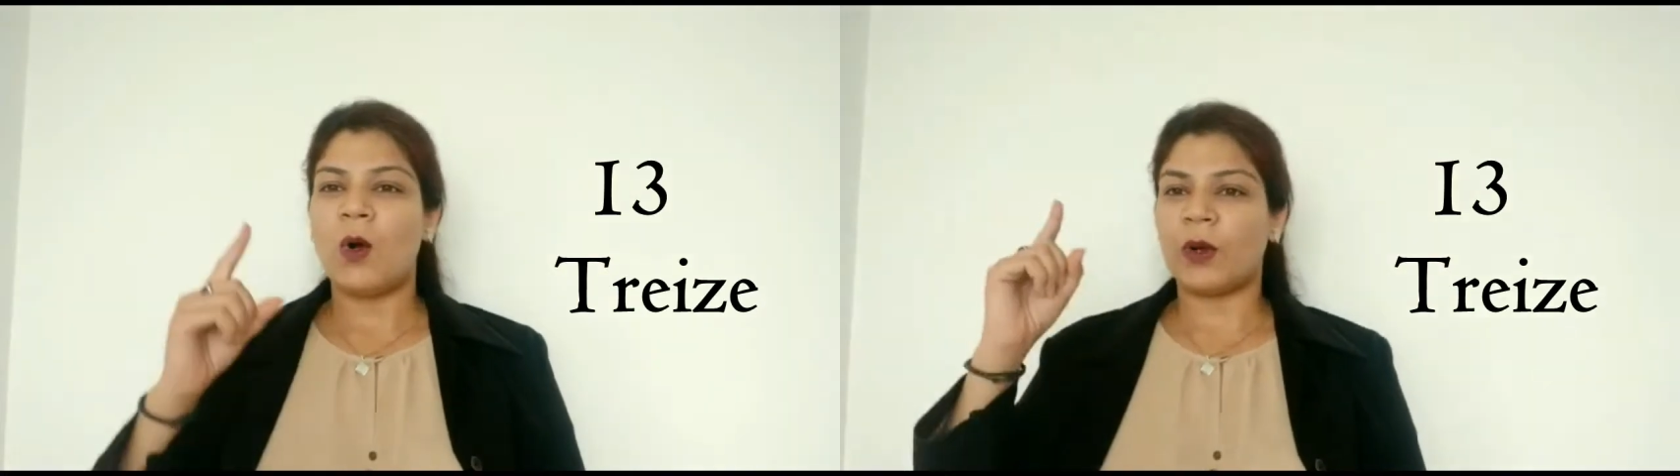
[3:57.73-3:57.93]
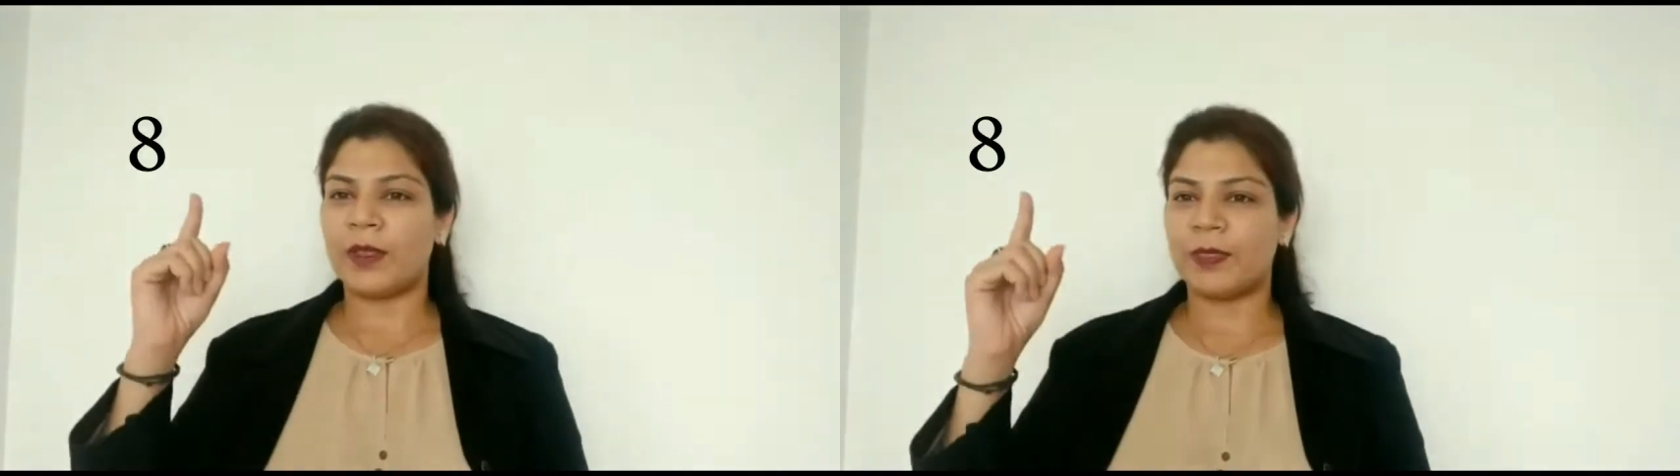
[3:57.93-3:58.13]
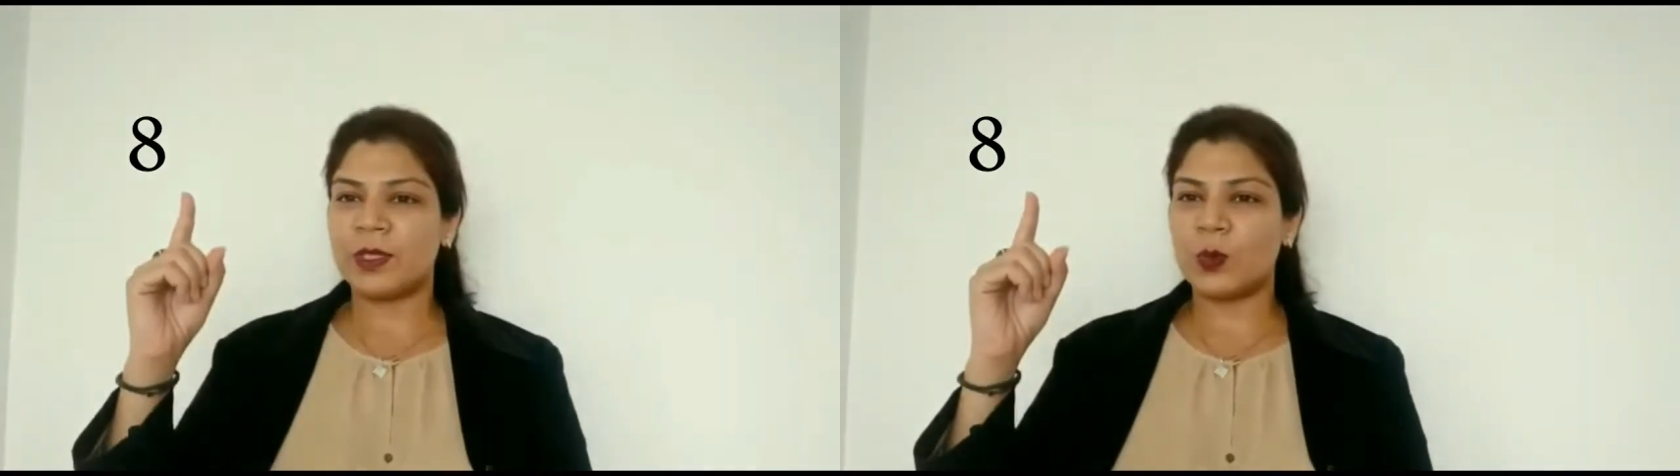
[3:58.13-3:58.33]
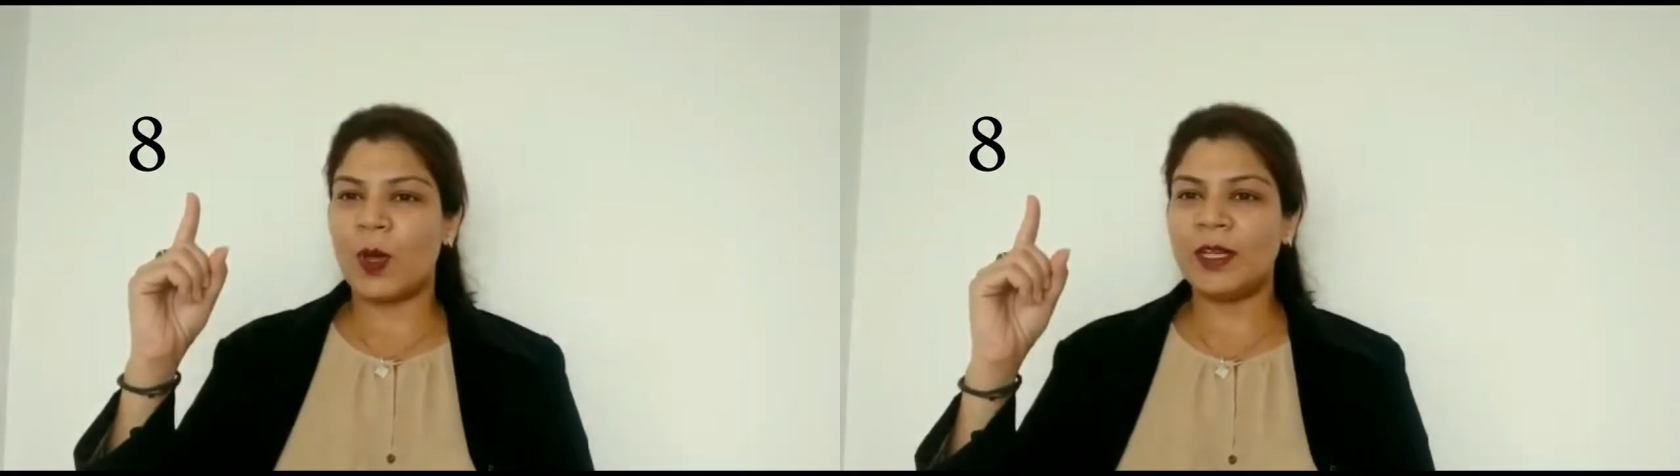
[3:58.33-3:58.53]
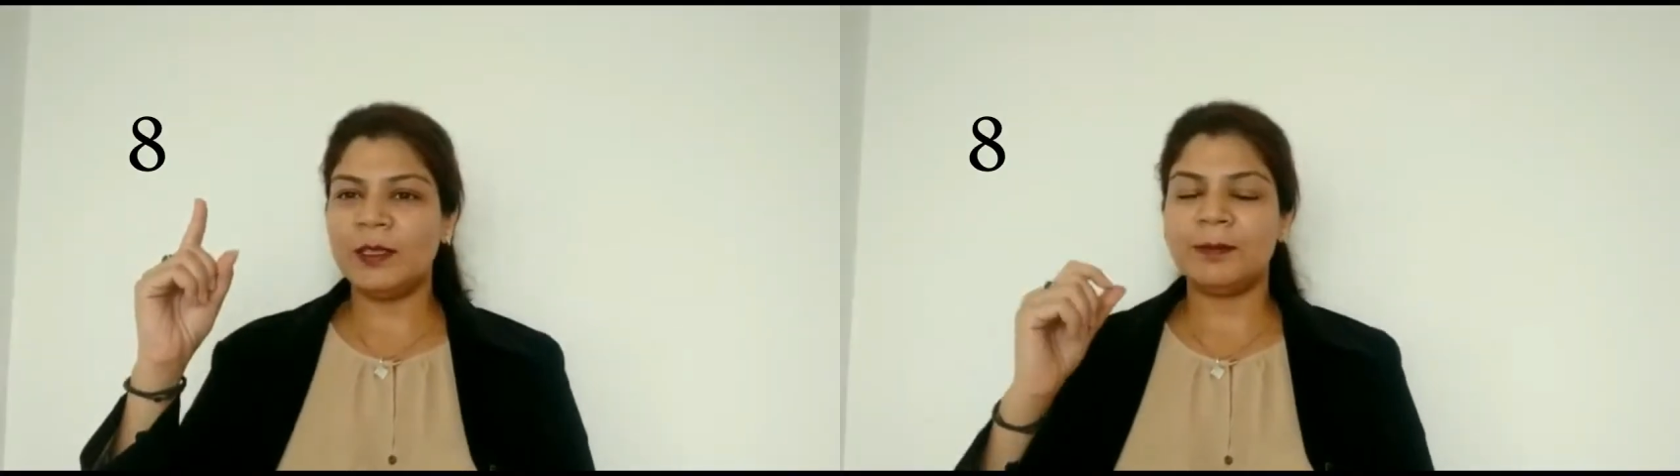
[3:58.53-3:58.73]
Okay, this
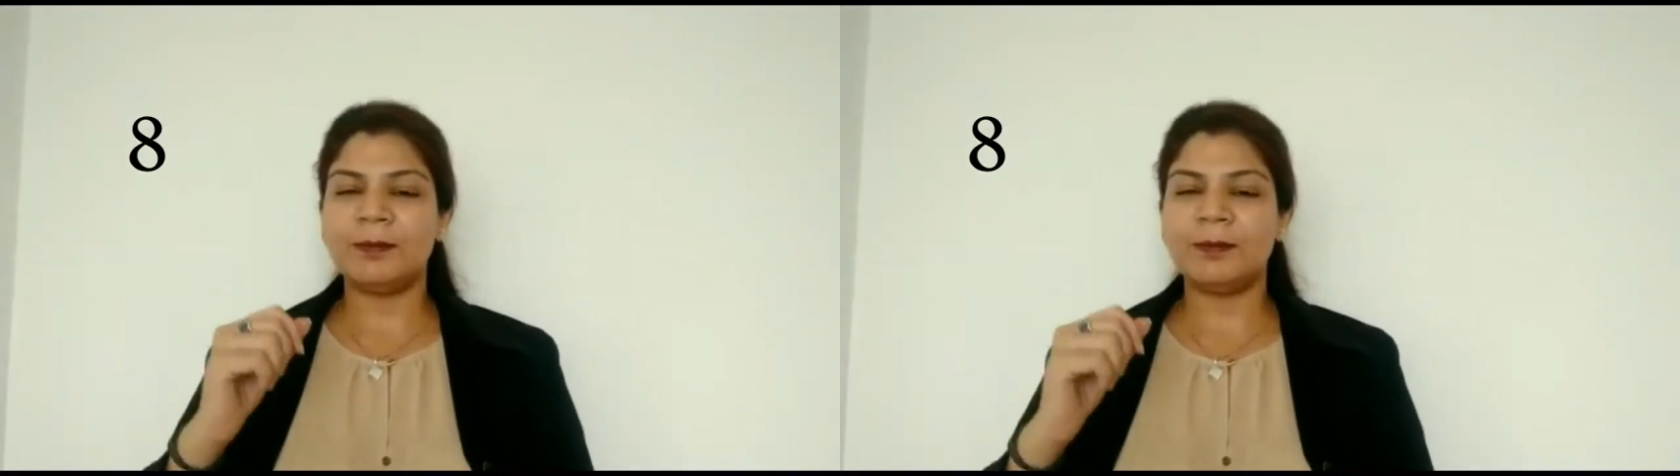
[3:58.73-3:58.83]
one.